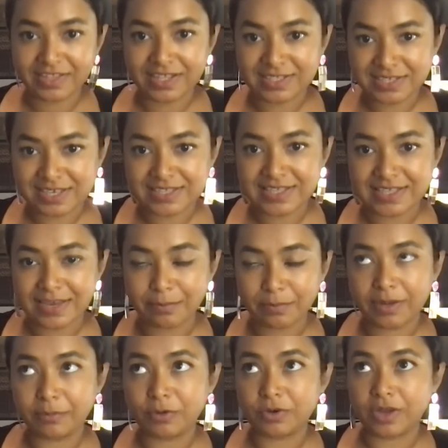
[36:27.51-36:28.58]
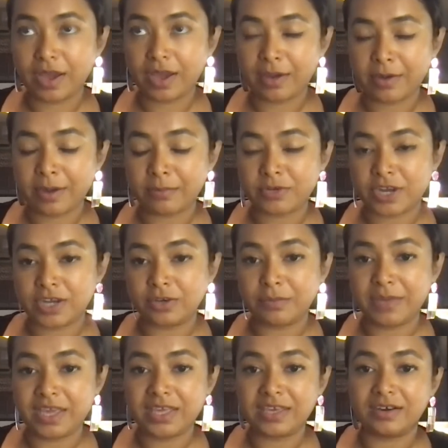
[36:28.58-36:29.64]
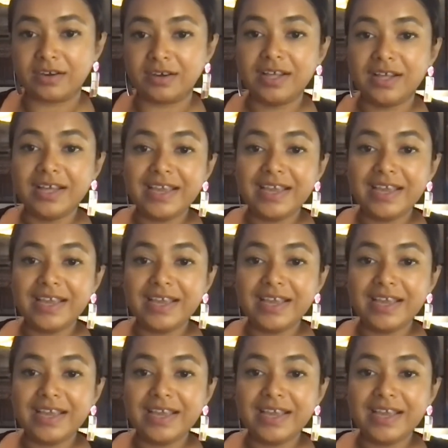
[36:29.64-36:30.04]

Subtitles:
And that's the example I'm trying to make here,